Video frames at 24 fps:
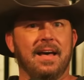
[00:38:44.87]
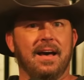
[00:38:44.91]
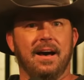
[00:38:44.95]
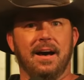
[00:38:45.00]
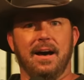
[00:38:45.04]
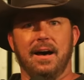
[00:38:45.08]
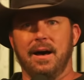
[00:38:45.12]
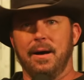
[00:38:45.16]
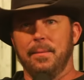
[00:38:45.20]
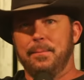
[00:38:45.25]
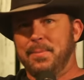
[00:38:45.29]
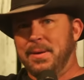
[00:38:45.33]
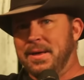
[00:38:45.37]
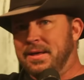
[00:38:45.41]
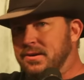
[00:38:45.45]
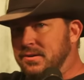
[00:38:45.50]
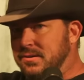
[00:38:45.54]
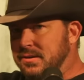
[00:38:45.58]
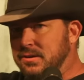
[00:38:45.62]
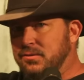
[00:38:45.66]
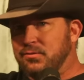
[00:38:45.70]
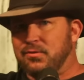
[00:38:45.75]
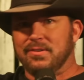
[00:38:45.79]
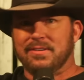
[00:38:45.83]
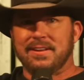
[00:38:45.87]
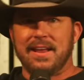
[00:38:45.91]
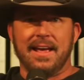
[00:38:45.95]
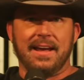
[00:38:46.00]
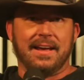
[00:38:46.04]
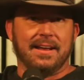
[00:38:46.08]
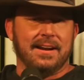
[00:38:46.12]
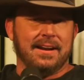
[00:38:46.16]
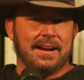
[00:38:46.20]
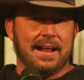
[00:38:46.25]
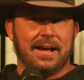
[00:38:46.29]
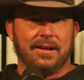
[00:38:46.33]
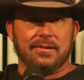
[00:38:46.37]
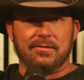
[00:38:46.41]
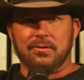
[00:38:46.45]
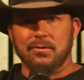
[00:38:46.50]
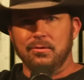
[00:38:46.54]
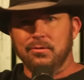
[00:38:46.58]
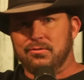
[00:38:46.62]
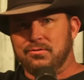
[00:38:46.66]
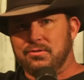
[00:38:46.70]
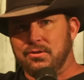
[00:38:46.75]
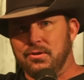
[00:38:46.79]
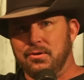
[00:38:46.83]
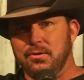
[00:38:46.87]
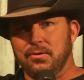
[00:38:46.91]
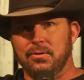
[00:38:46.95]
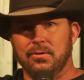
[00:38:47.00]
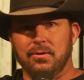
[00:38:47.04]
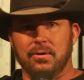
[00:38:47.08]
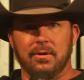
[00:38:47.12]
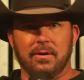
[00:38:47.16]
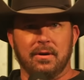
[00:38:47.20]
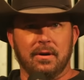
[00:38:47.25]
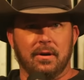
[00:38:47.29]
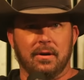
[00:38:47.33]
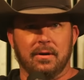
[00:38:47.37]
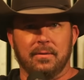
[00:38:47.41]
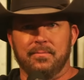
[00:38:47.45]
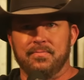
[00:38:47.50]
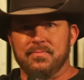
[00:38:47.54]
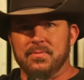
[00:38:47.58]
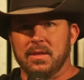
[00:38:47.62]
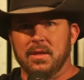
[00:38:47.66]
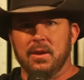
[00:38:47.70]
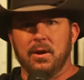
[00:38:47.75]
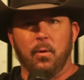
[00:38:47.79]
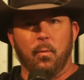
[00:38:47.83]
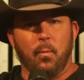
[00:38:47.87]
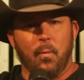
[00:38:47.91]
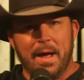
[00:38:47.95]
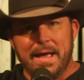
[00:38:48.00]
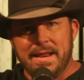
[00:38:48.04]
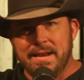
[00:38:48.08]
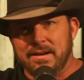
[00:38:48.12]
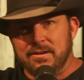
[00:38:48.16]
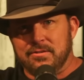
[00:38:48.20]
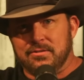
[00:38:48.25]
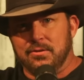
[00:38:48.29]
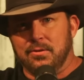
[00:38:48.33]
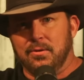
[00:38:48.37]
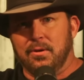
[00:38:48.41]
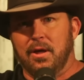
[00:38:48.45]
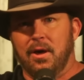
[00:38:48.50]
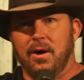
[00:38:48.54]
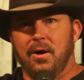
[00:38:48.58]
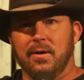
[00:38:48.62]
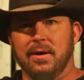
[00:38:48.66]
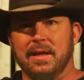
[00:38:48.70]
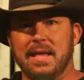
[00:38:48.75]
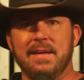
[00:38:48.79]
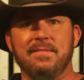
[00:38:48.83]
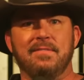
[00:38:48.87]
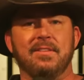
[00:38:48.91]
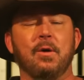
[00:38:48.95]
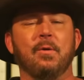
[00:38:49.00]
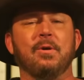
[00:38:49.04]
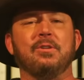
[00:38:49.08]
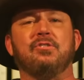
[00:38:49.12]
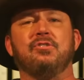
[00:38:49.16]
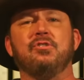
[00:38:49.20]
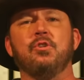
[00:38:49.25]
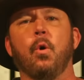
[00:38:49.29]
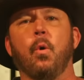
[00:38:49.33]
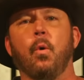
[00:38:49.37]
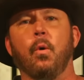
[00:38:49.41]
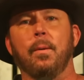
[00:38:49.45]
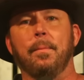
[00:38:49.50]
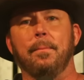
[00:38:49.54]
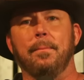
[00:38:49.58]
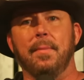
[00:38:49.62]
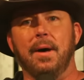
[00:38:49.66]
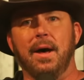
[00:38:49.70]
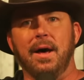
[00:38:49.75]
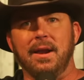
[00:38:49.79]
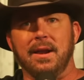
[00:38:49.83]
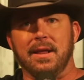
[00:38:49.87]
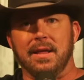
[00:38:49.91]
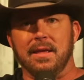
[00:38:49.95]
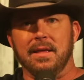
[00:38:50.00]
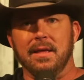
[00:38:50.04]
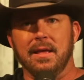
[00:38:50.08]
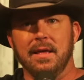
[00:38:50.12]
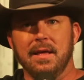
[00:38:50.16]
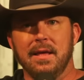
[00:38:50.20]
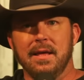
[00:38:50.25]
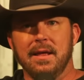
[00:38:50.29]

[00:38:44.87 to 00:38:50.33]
penalties for taking it out too soon or you know, waiting too long, even though it's your money.